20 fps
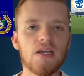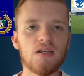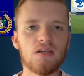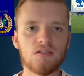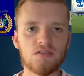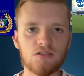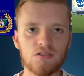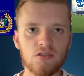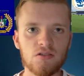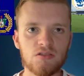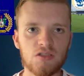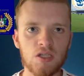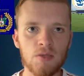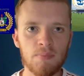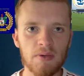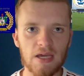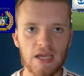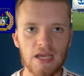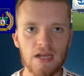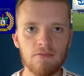So to
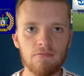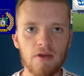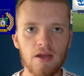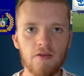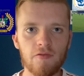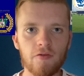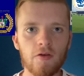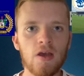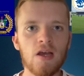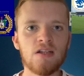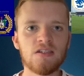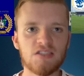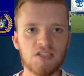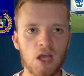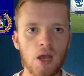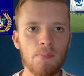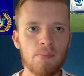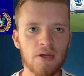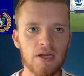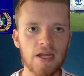begin with, the
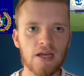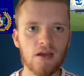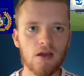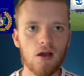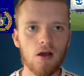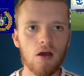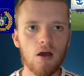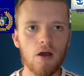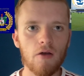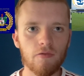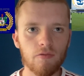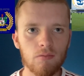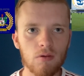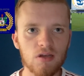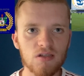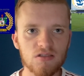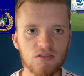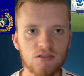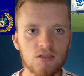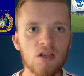opening half
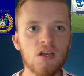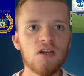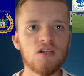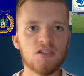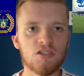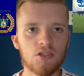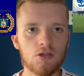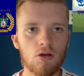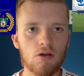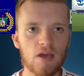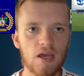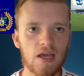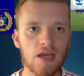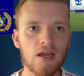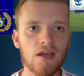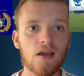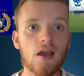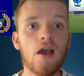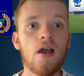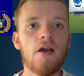was
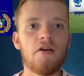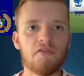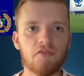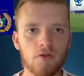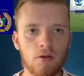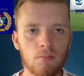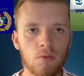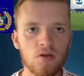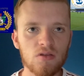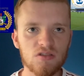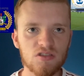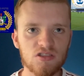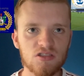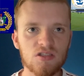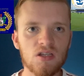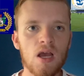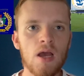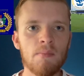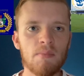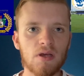shocking from us
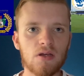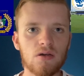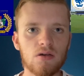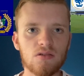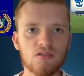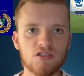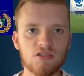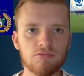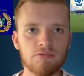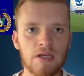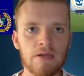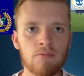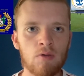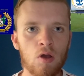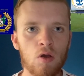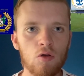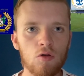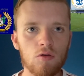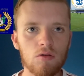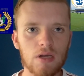because we were
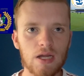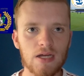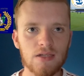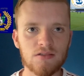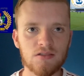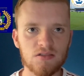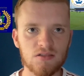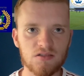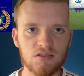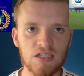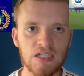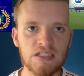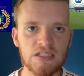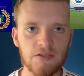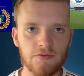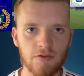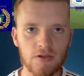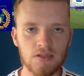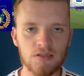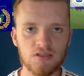all at sea
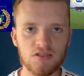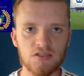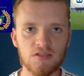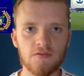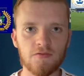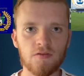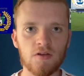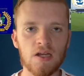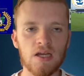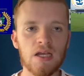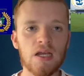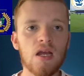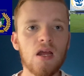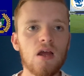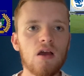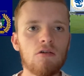defensively,